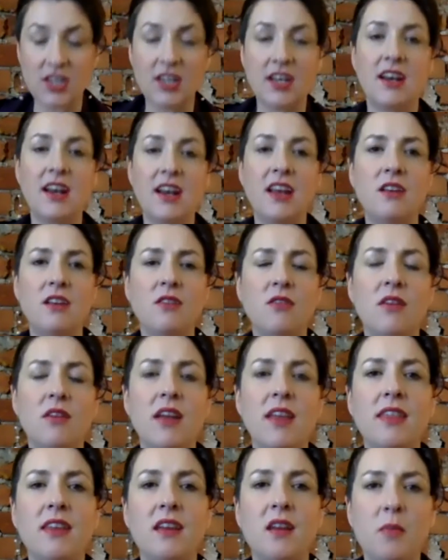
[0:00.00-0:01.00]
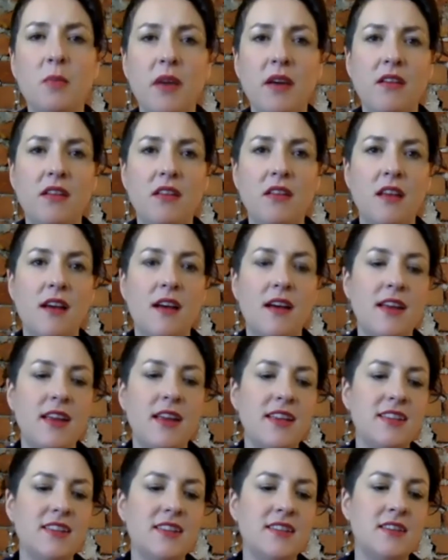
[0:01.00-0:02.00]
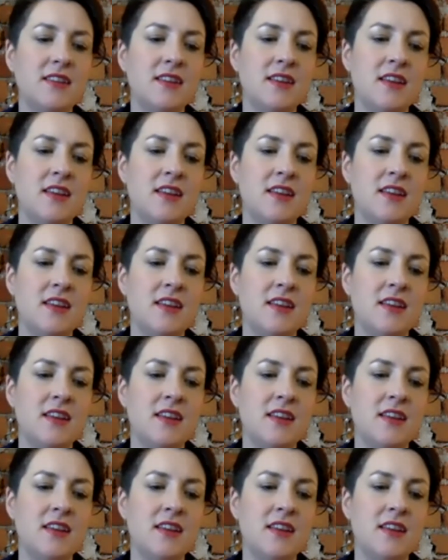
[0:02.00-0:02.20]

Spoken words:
and I know I think about a lot, is